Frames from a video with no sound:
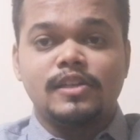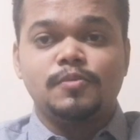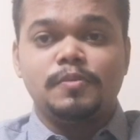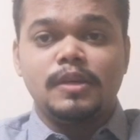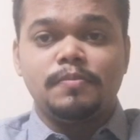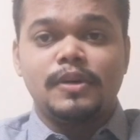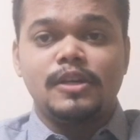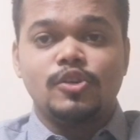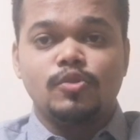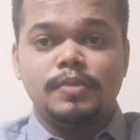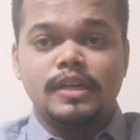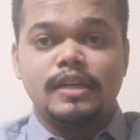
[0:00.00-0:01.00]
his people
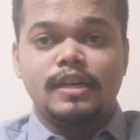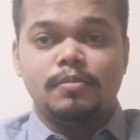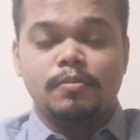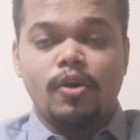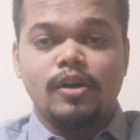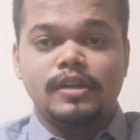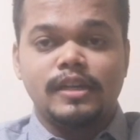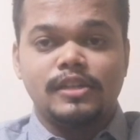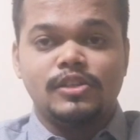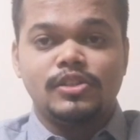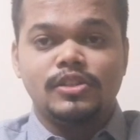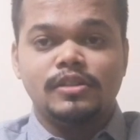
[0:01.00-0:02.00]
to be in
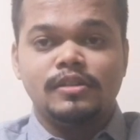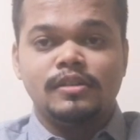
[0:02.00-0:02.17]
bondage.